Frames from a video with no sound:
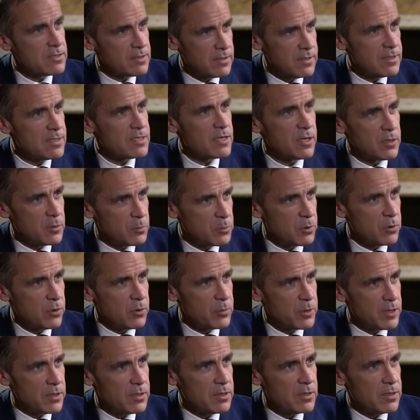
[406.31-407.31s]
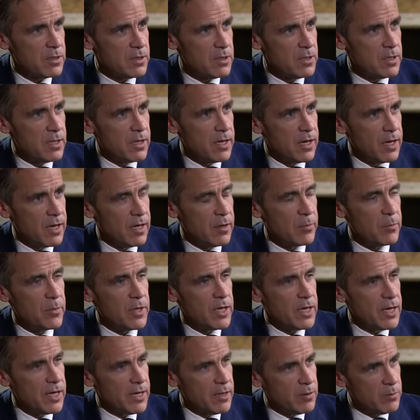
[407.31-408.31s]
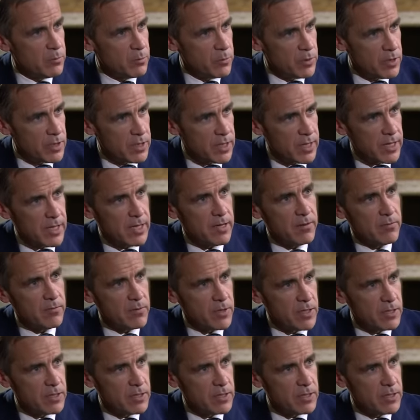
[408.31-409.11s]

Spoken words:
It's unemployment, and we have